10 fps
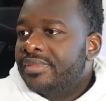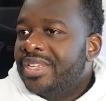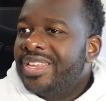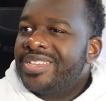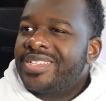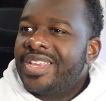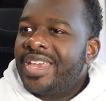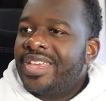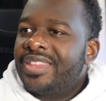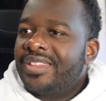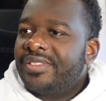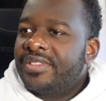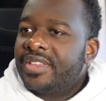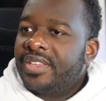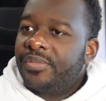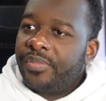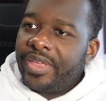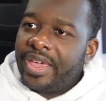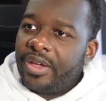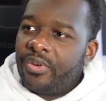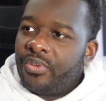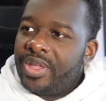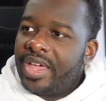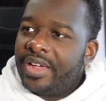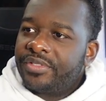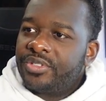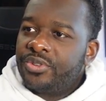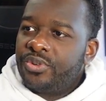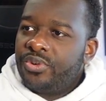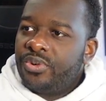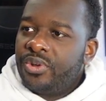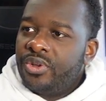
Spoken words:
And it's sad that we have to